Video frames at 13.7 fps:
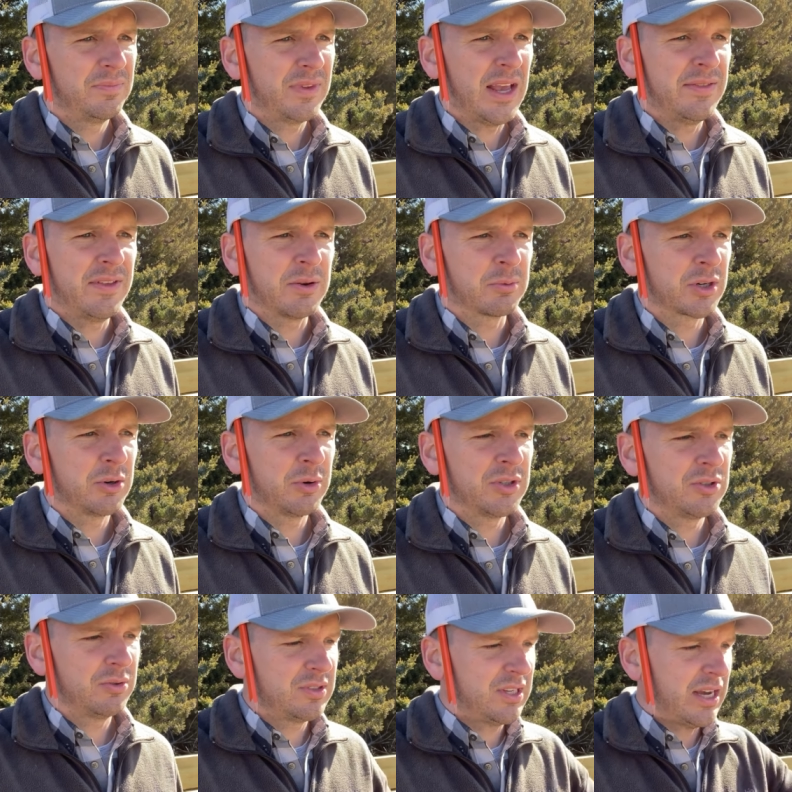And then we're going
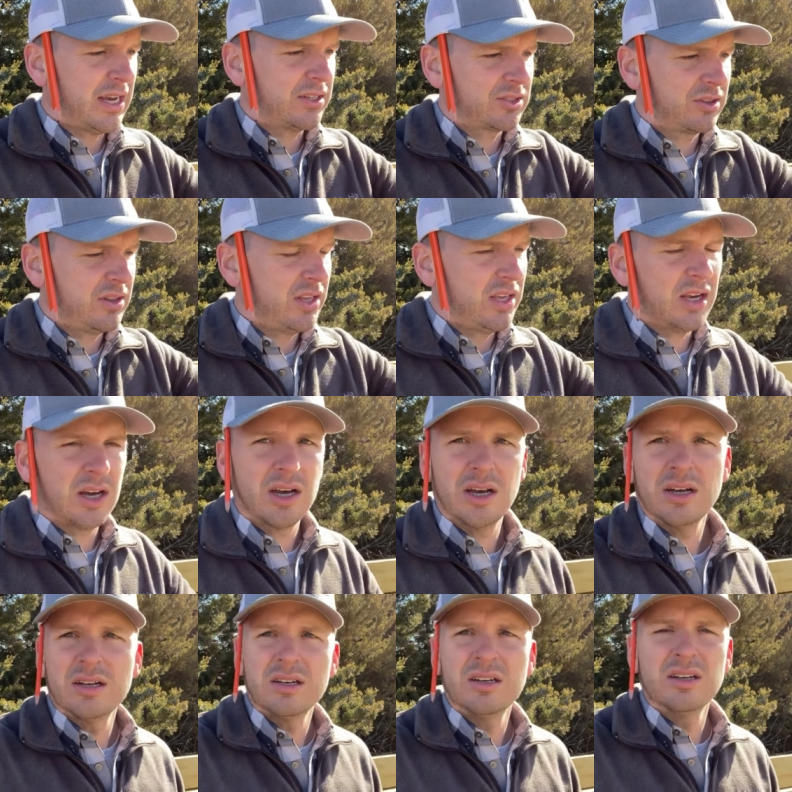to attach the,